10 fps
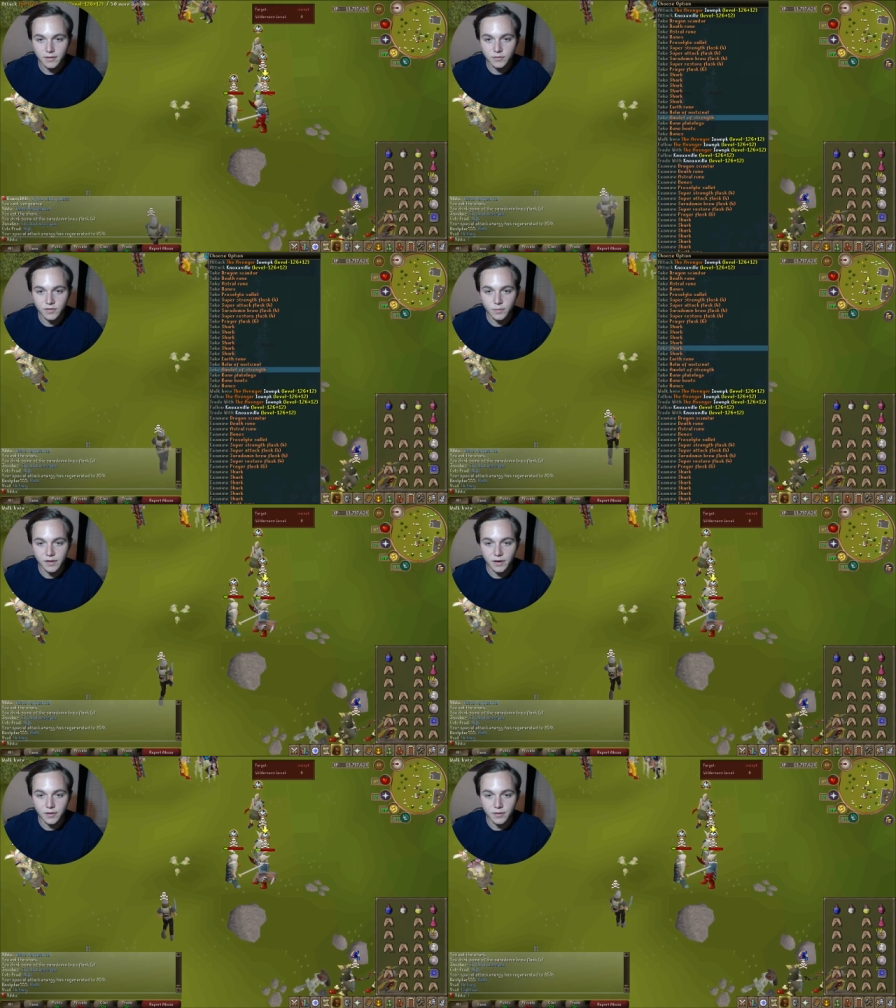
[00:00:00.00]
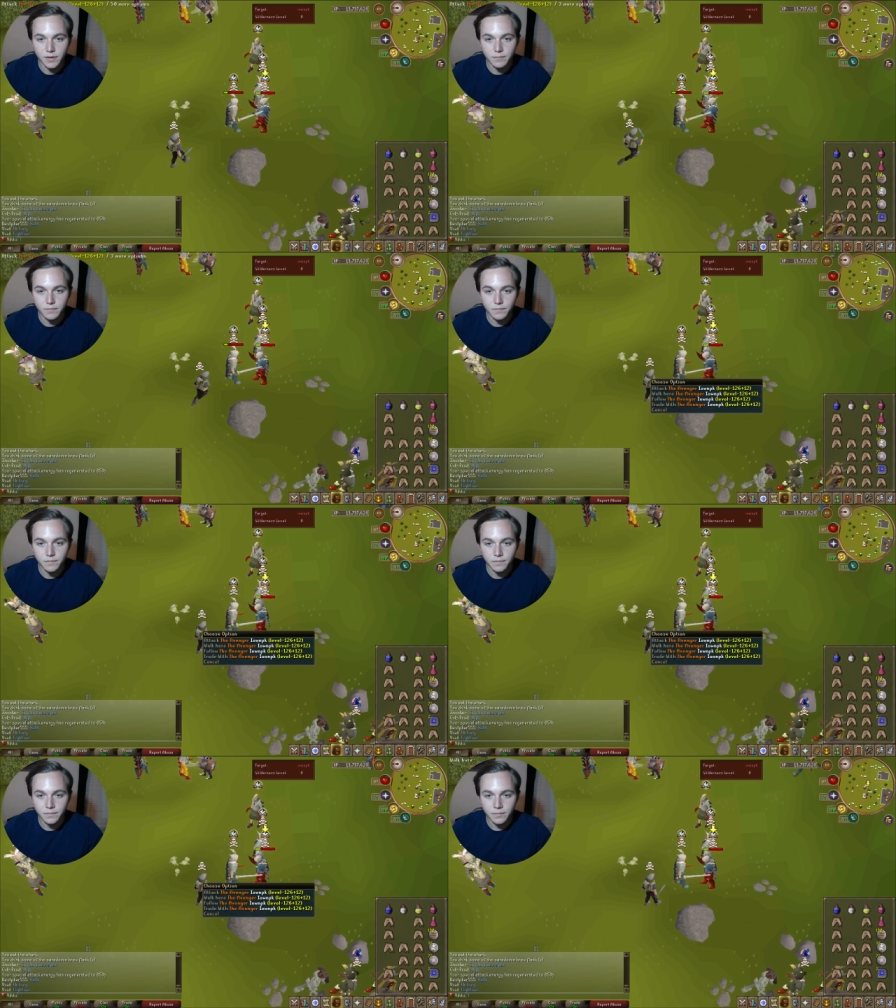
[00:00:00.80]
Is there somebody under him?
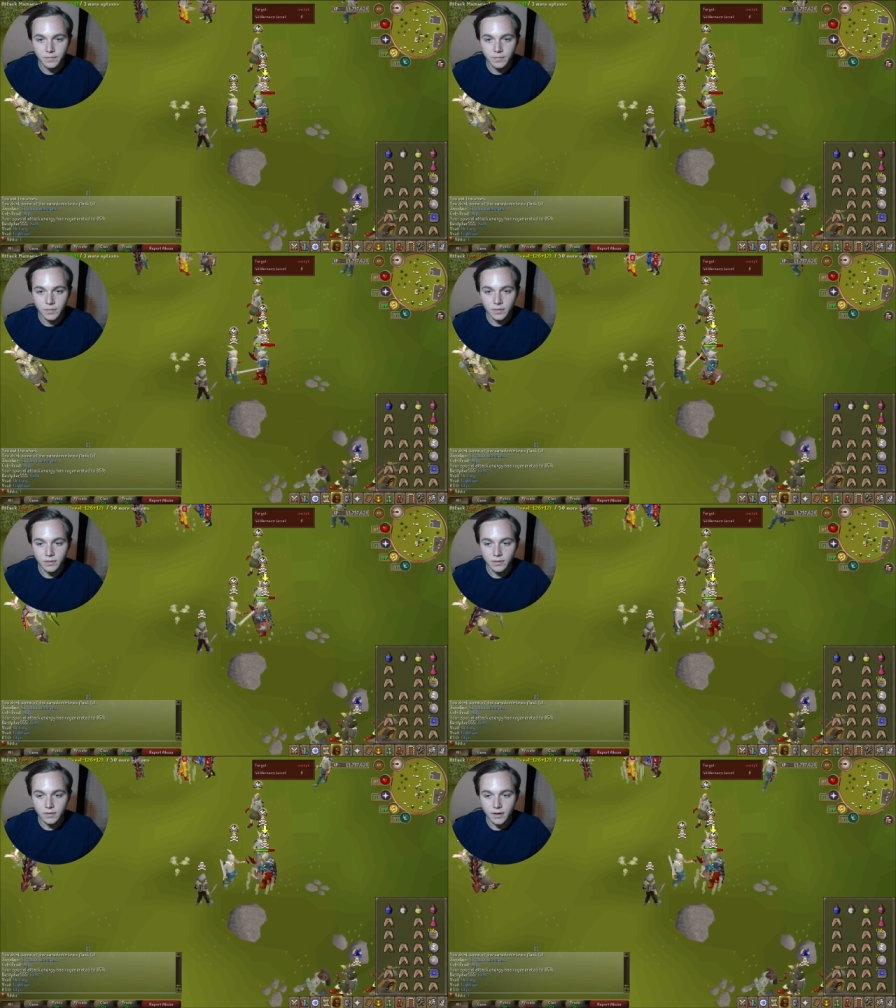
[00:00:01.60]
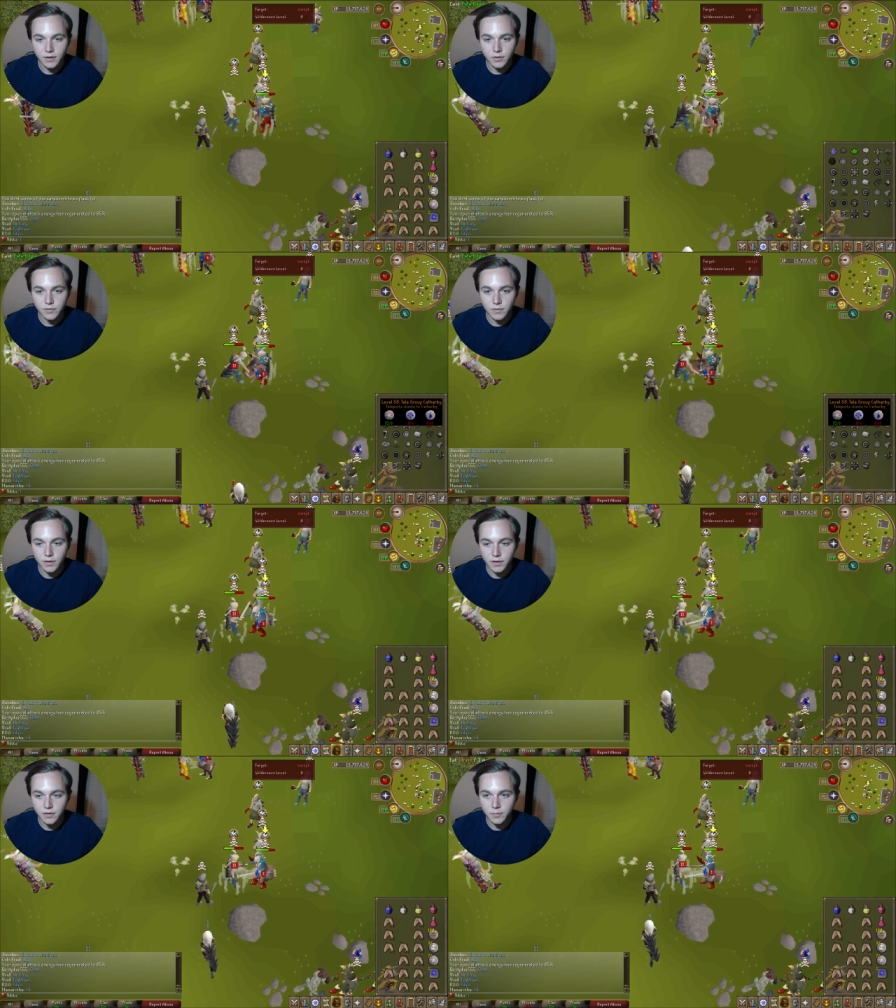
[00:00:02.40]
I don't know what's going
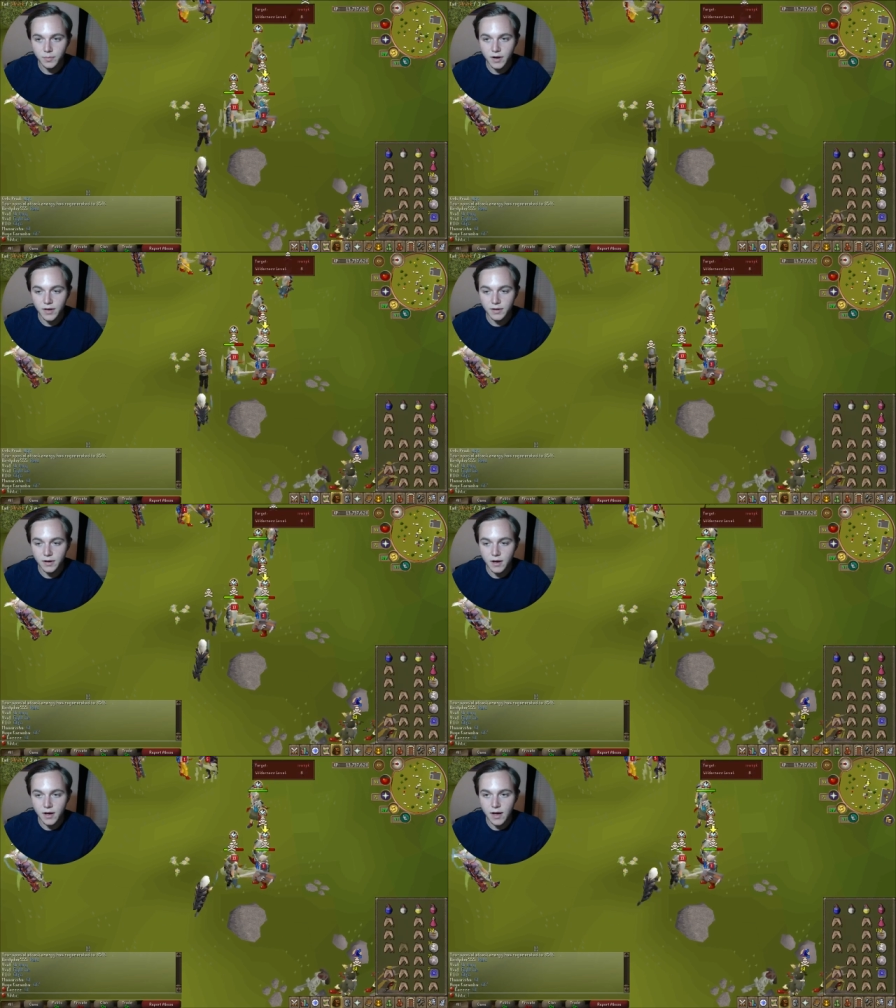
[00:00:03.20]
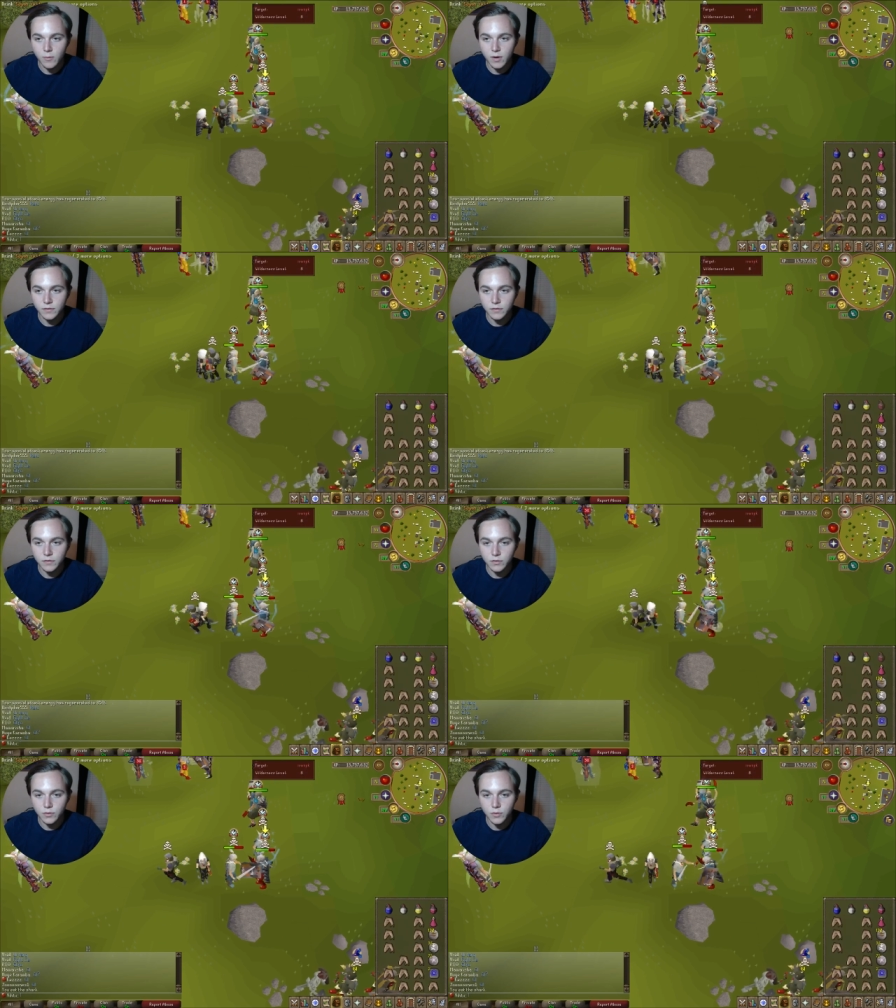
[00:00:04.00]
on here, but uh, I want
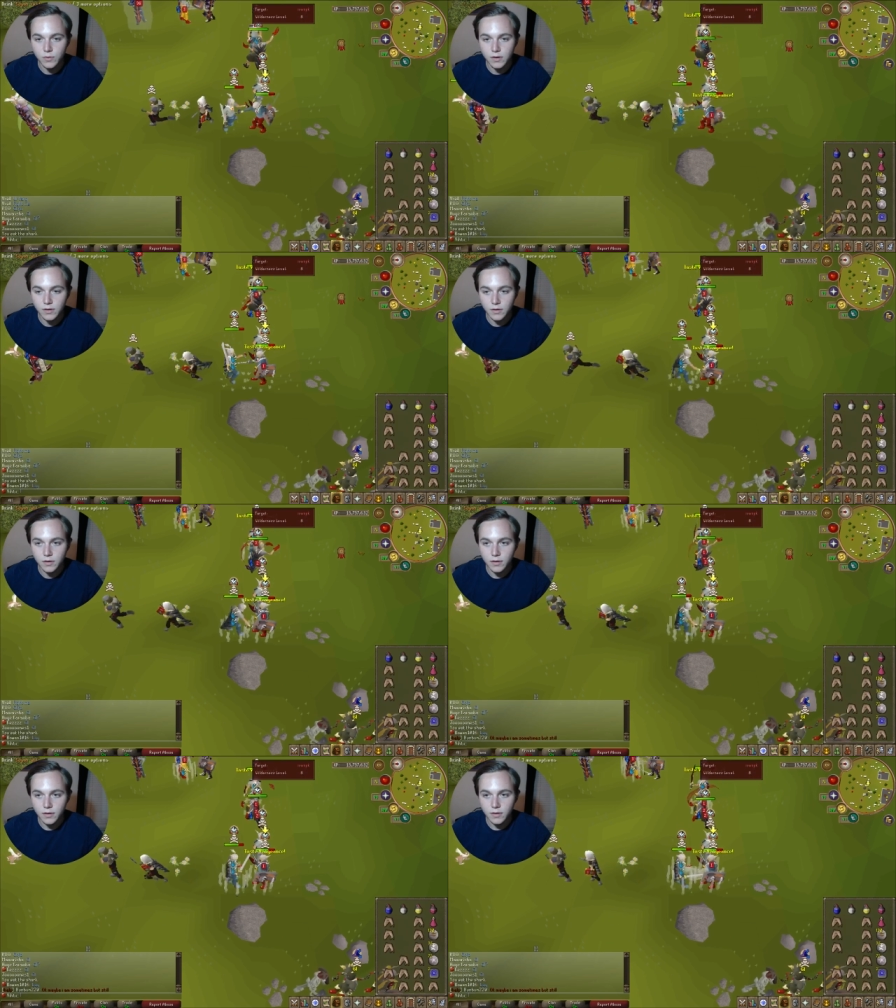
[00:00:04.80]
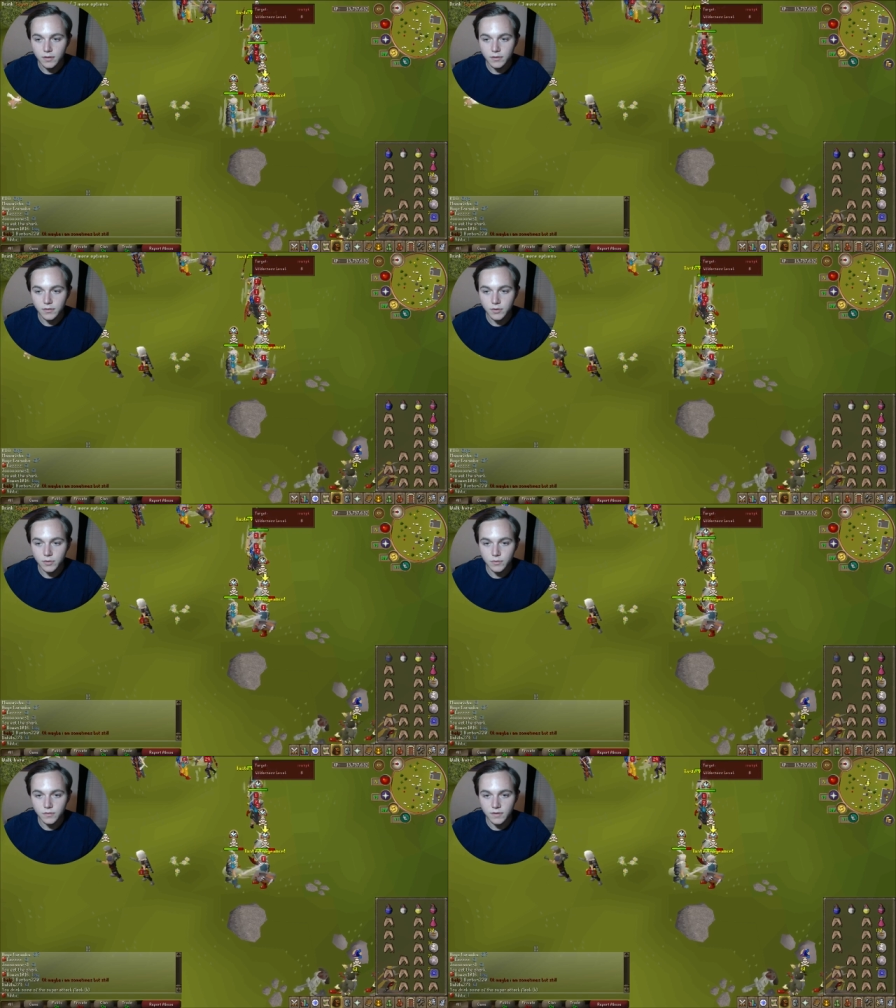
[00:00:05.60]
to
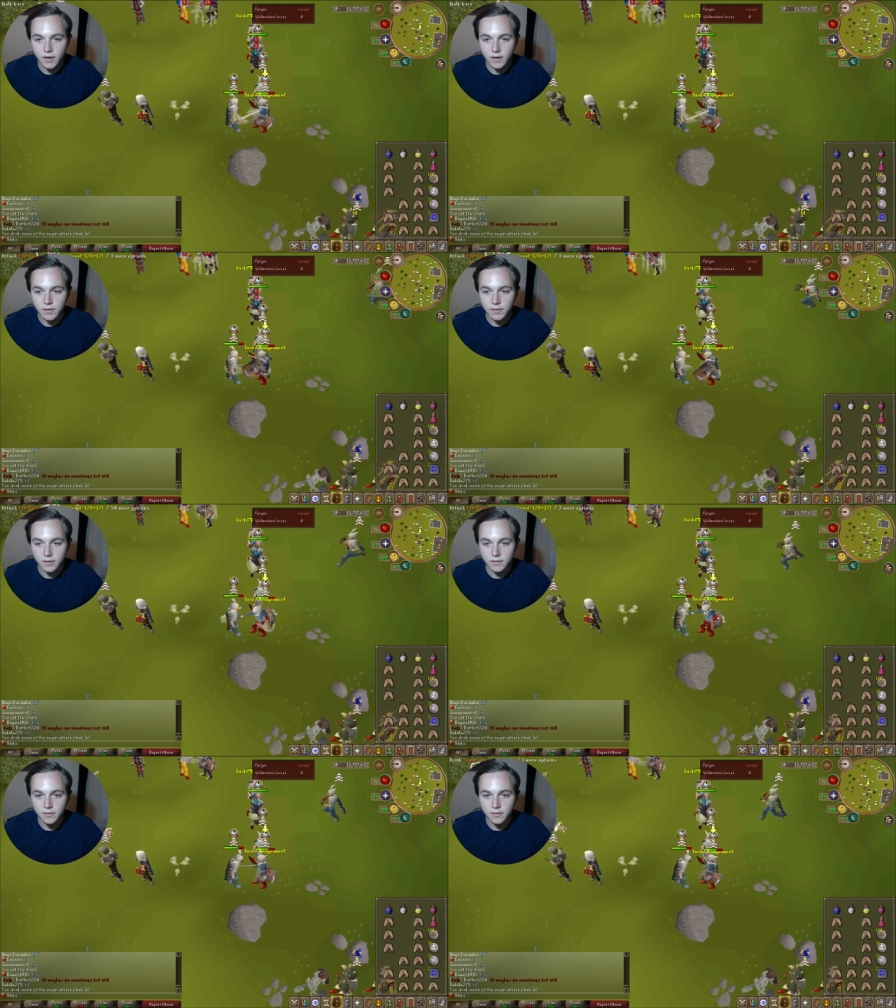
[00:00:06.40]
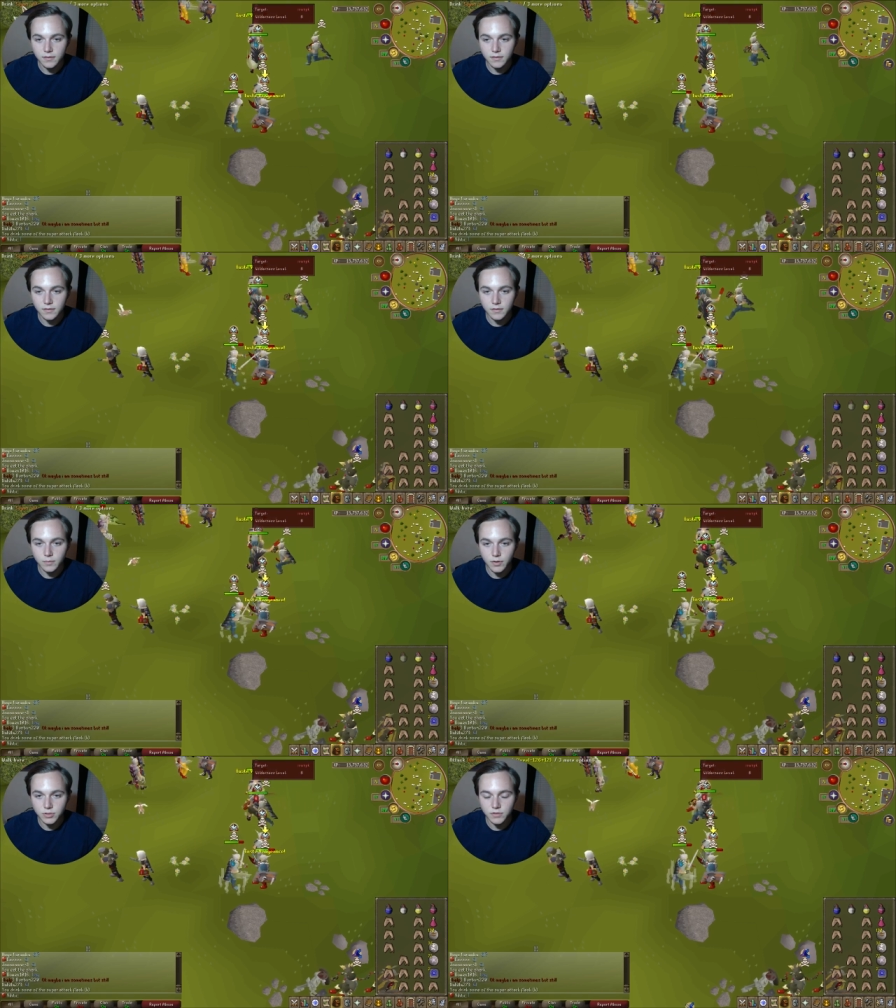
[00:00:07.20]
use uh, this, this, these
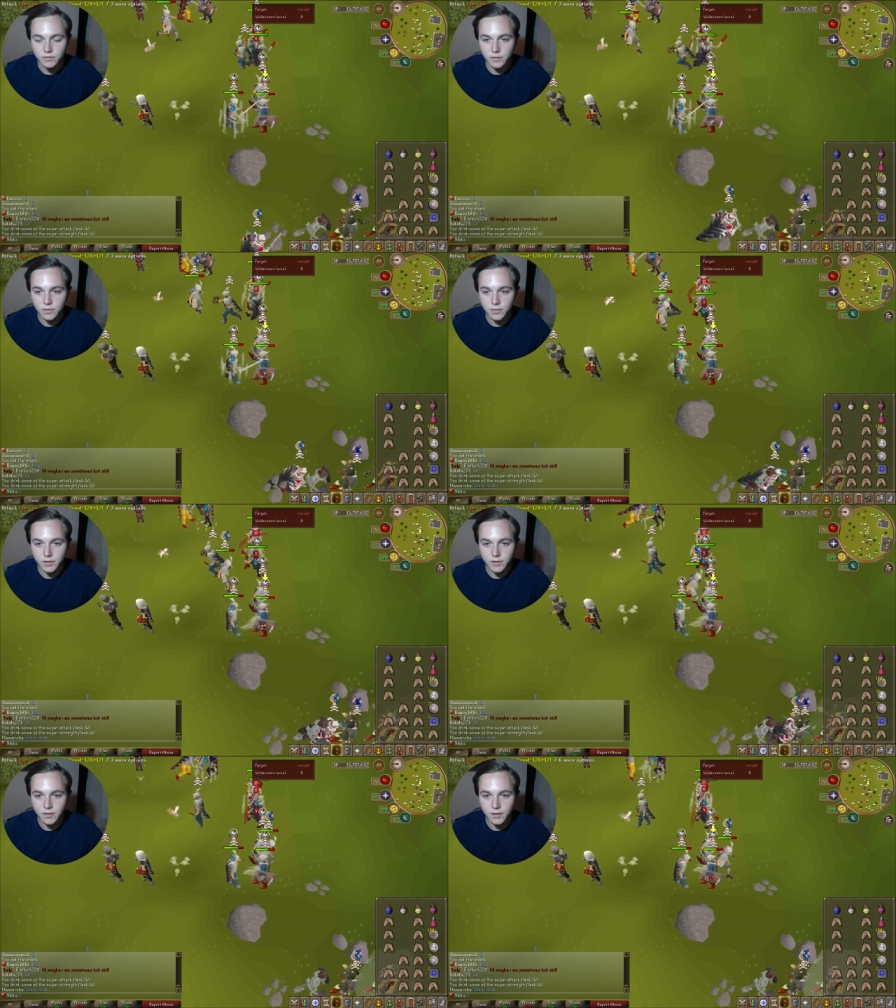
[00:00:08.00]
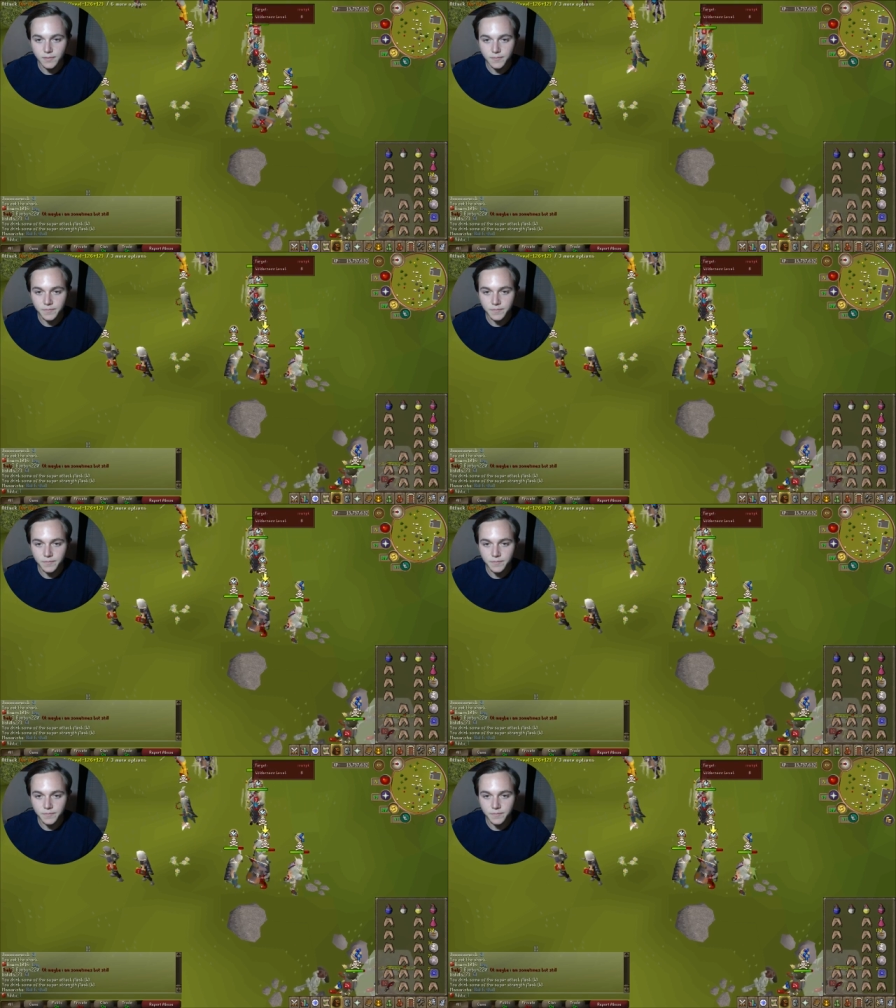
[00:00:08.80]
potions really quick. Okay.